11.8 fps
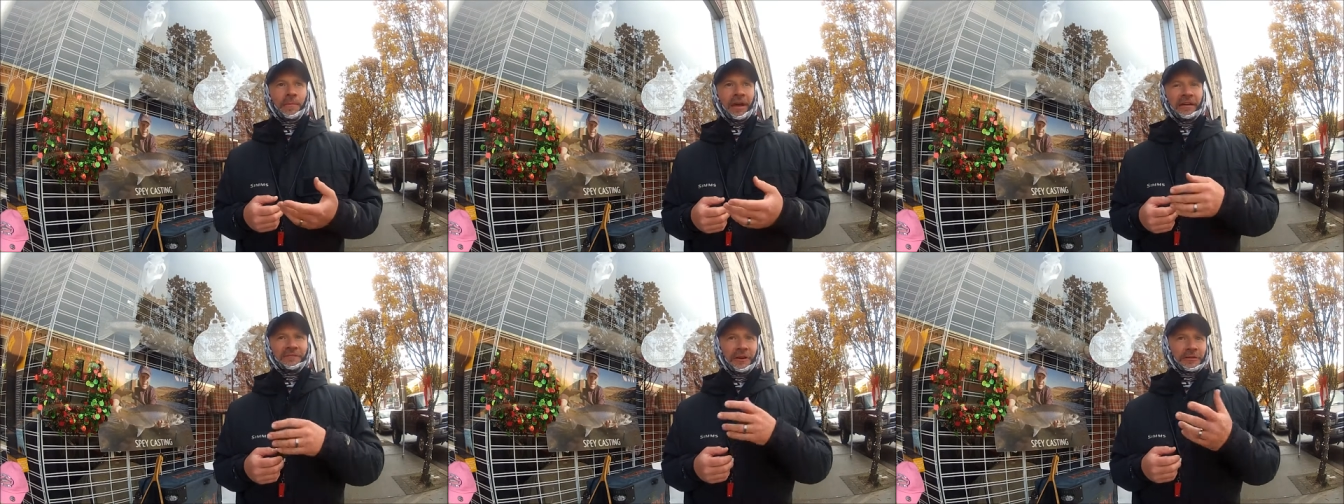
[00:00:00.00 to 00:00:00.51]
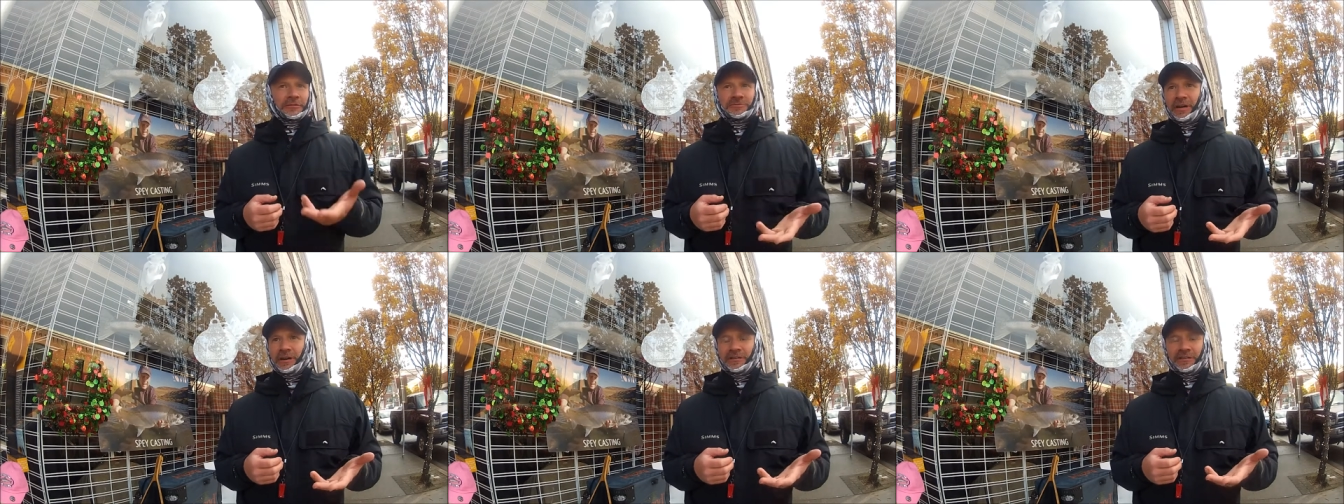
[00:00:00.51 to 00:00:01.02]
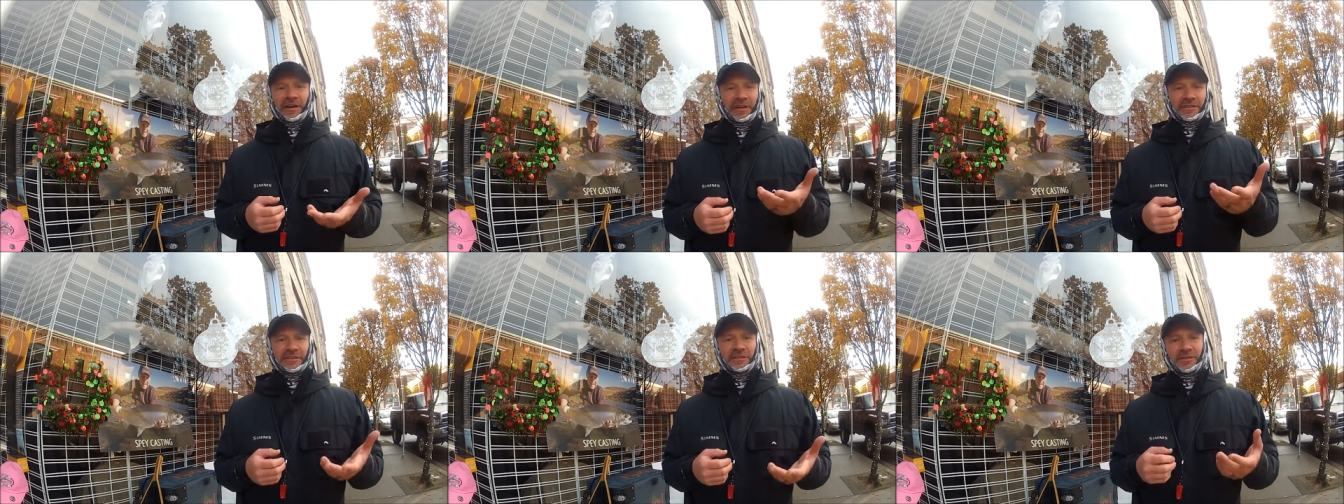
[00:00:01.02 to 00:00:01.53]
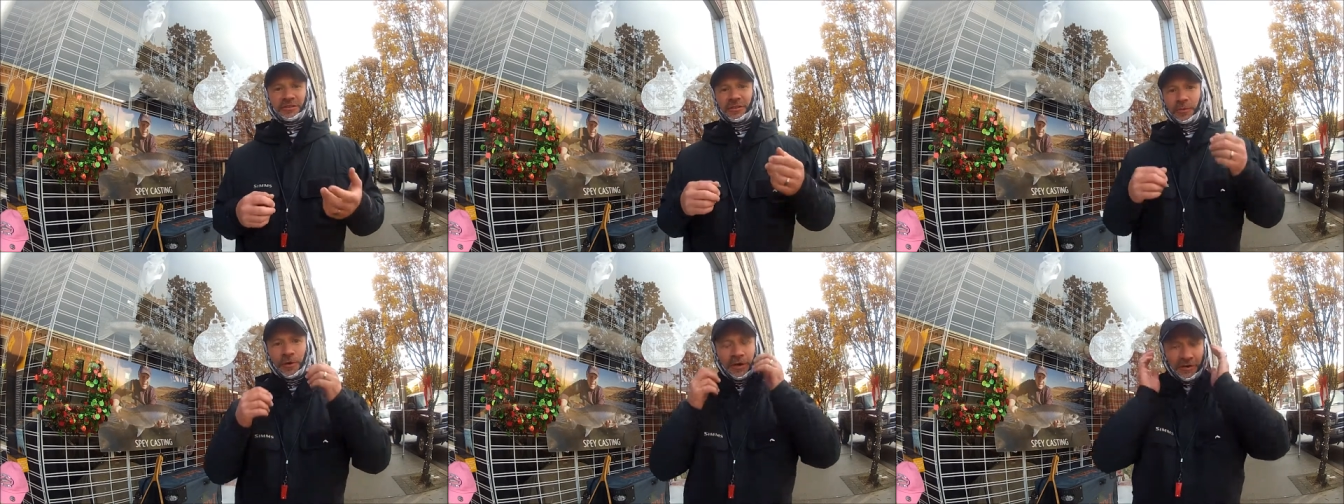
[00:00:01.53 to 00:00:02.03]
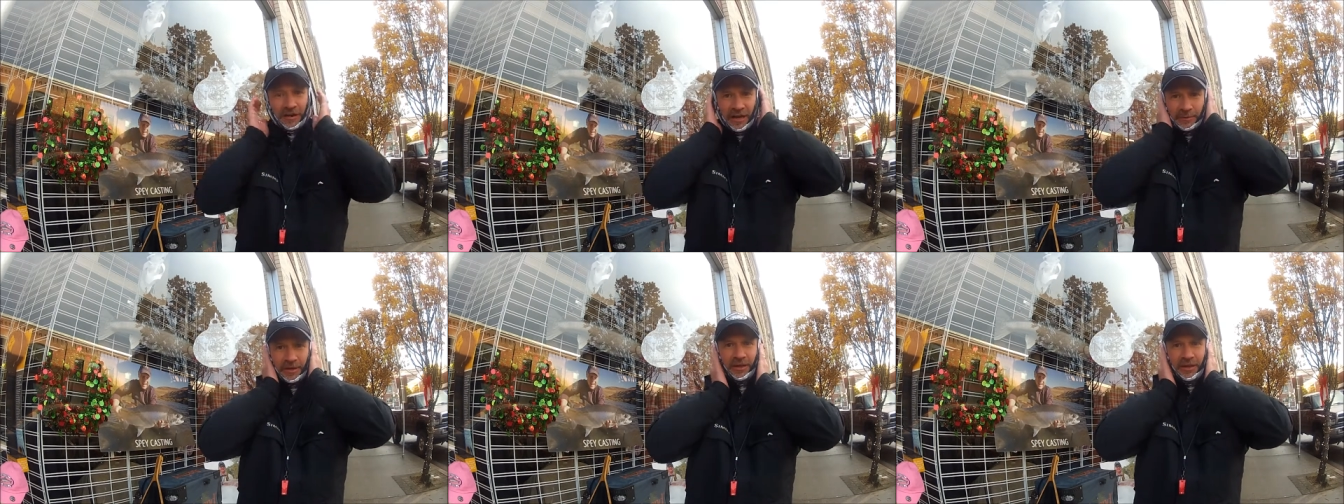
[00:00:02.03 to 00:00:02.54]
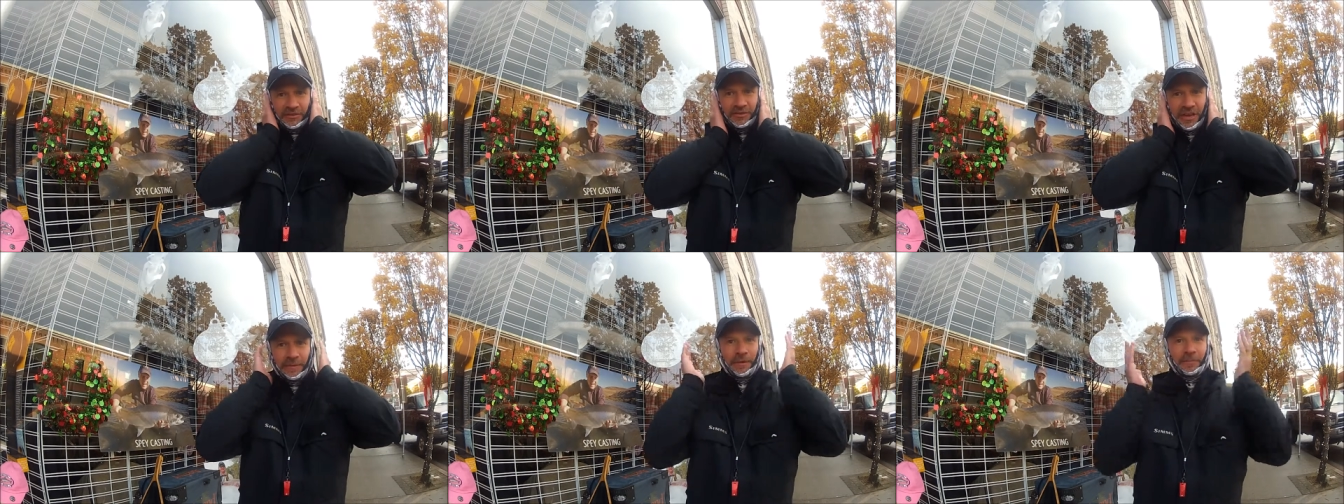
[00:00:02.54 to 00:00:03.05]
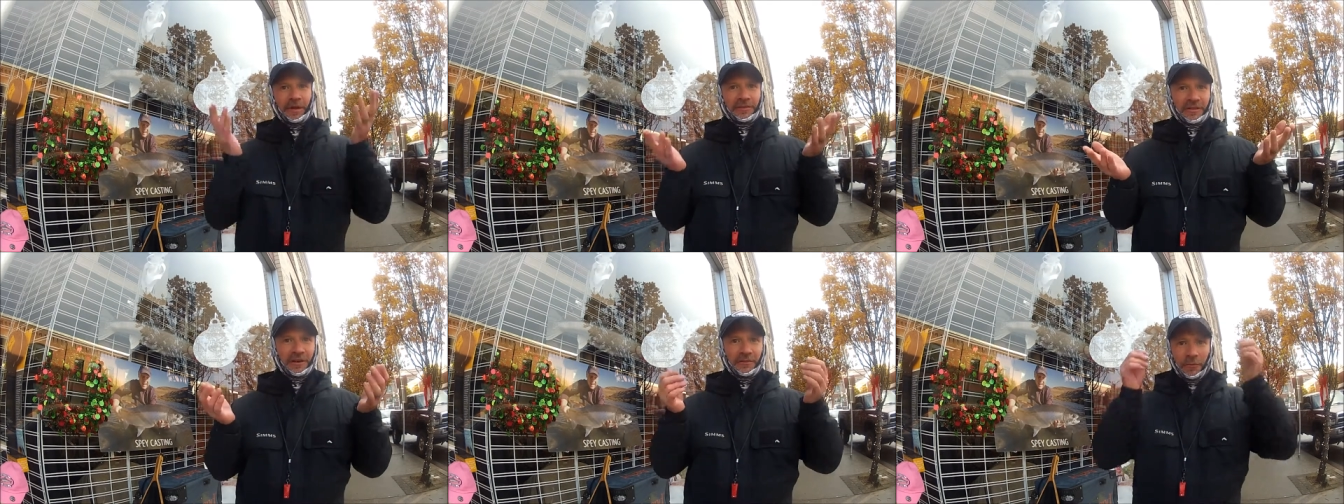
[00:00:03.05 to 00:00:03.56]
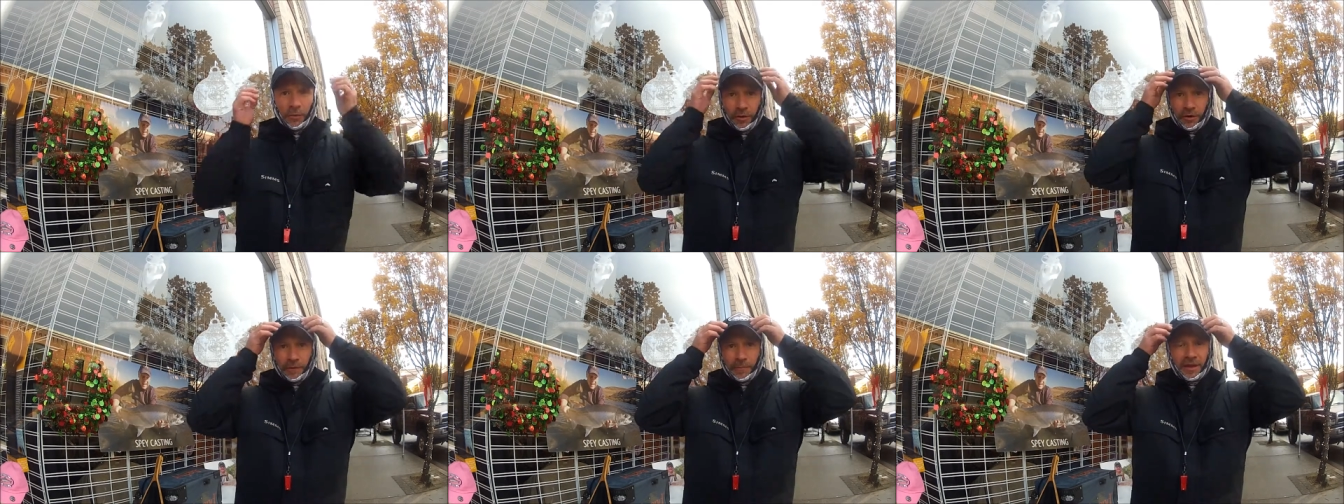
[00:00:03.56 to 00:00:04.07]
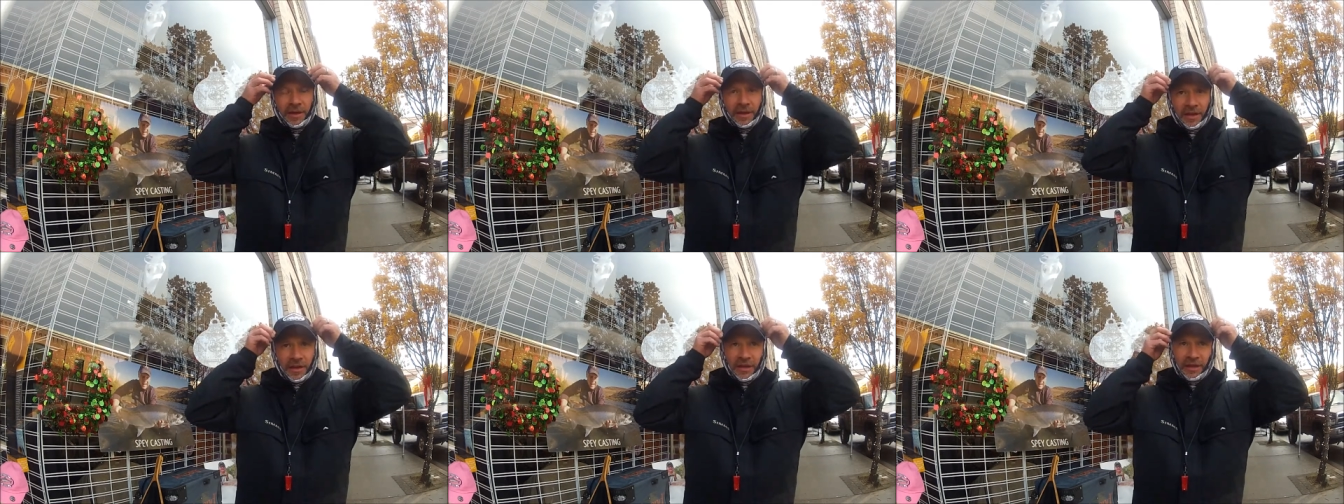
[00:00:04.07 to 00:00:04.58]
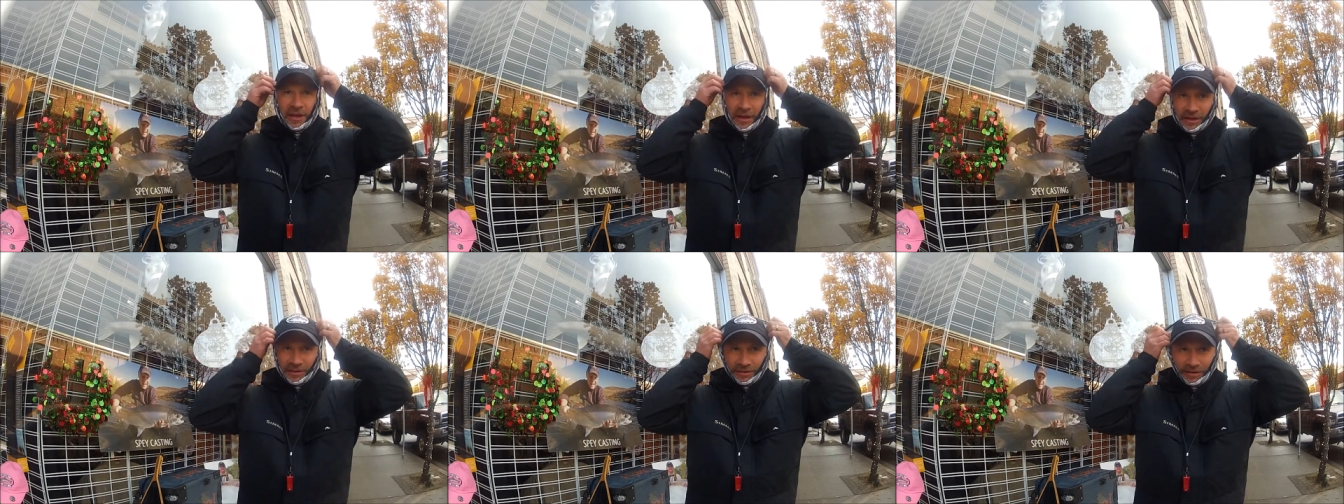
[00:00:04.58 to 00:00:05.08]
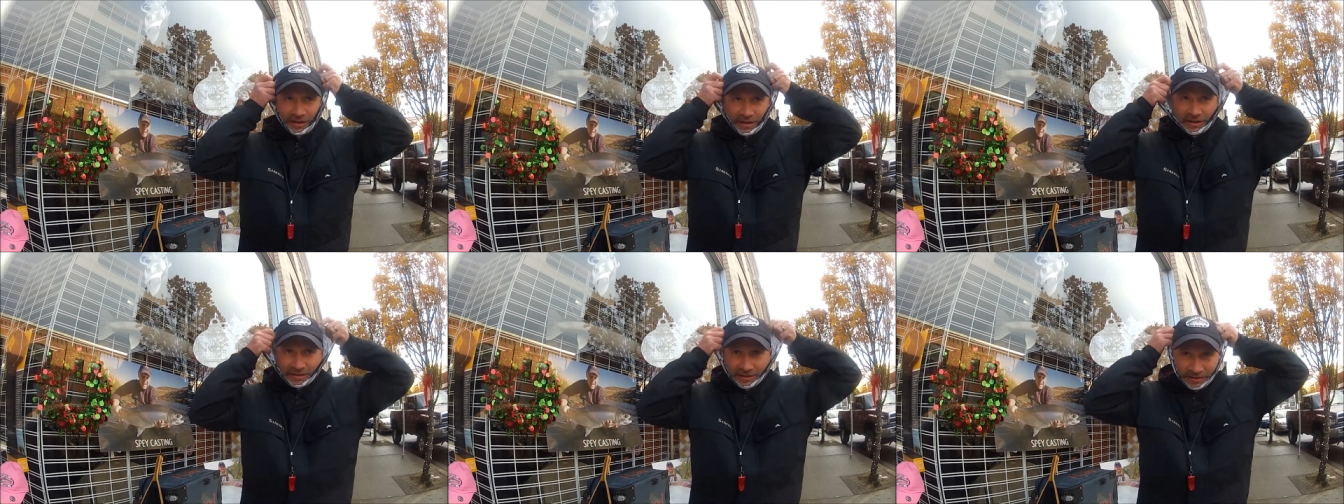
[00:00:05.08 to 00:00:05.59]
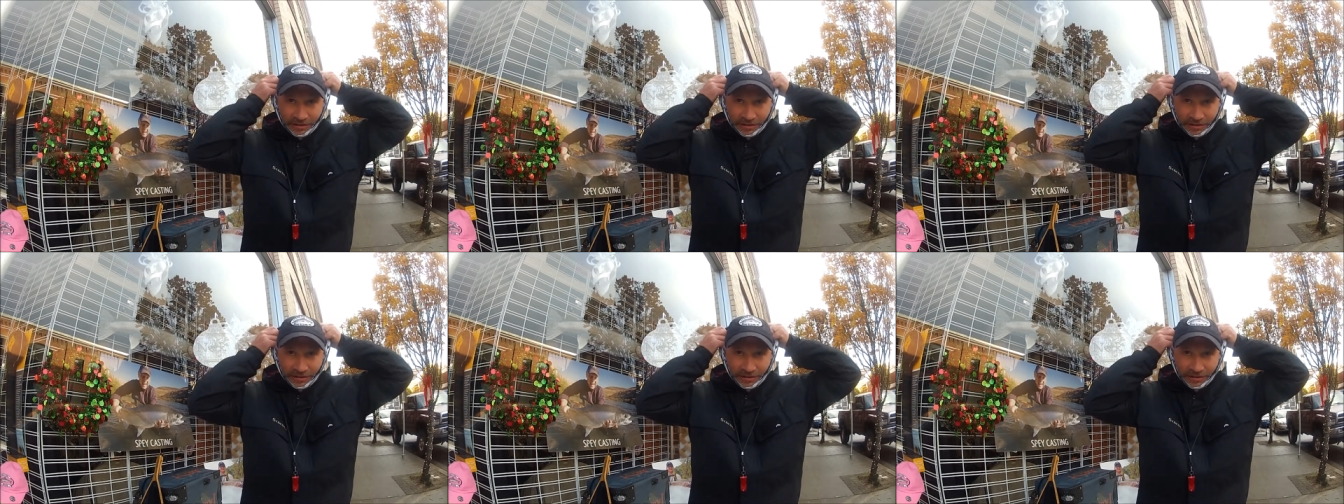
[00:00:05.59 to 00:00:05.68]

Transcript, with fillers: But I've also found tons of use in the wintertime, keeping myself warm and, uh,